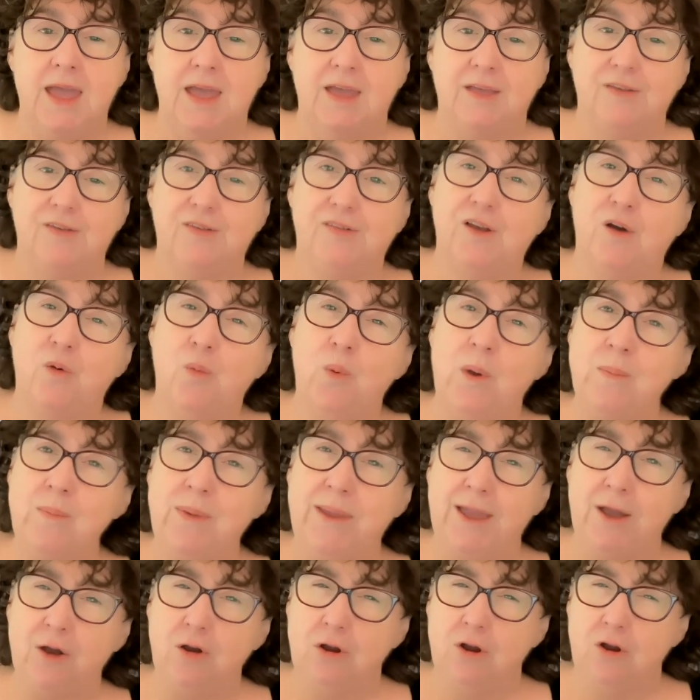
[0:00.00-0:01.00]
So when
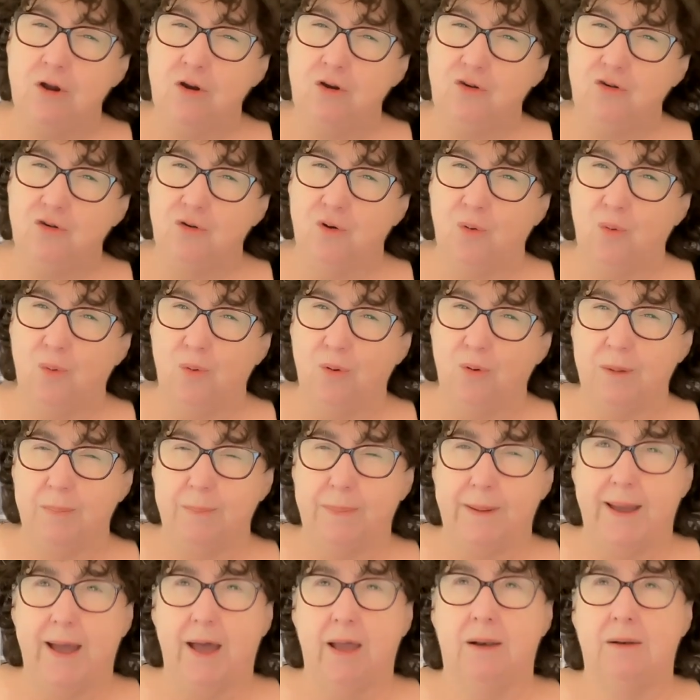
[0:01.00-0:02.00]
we talk
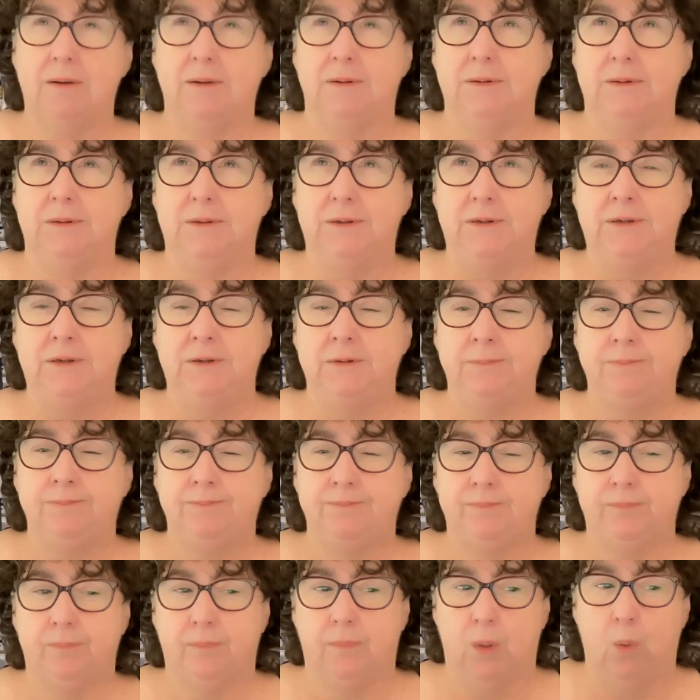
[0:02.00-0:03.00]
about
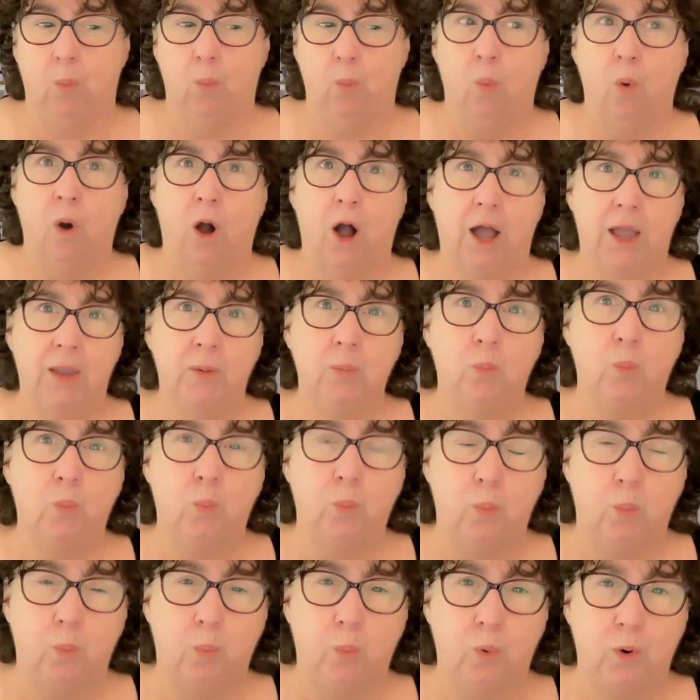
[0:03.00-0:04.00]
why
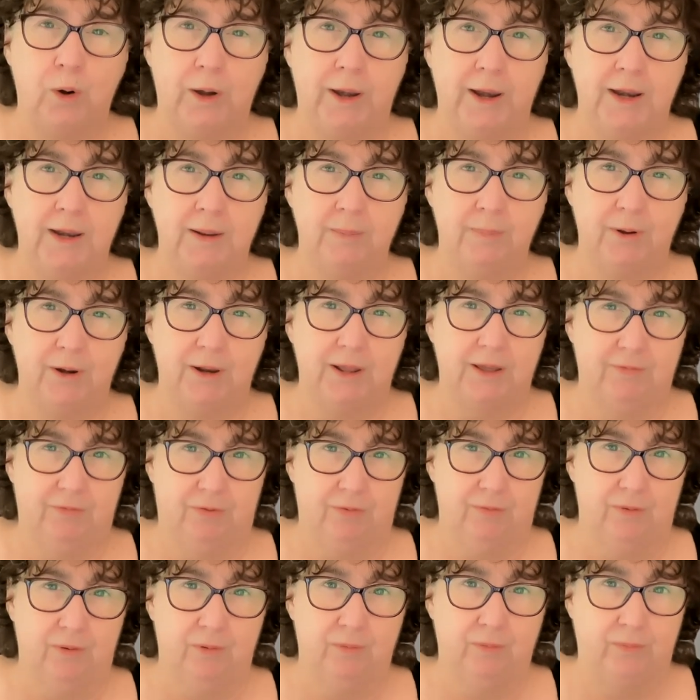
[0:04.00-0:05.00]
would anybody have
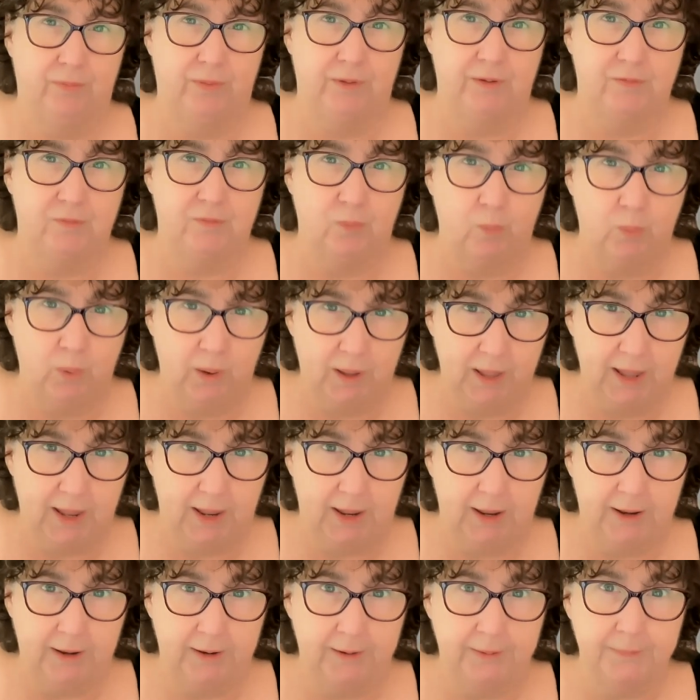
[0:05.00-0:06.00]
thrown all these
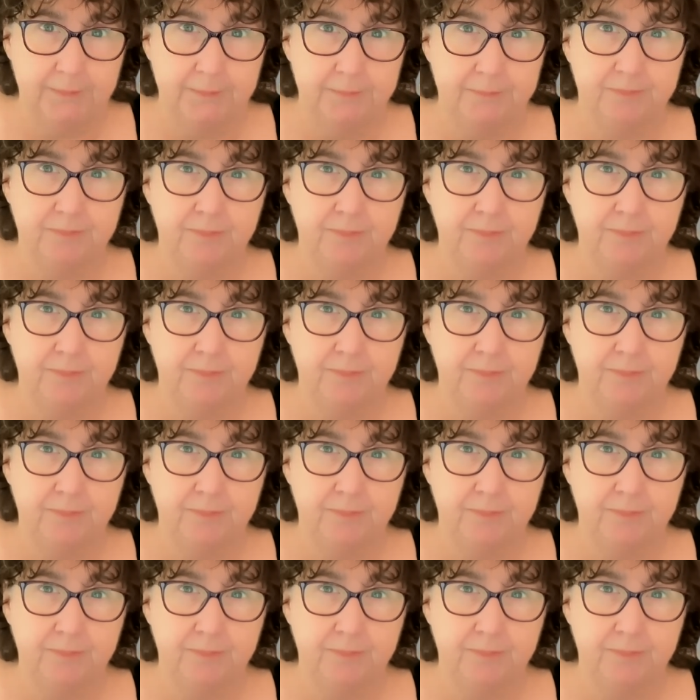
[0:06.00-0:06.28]
away?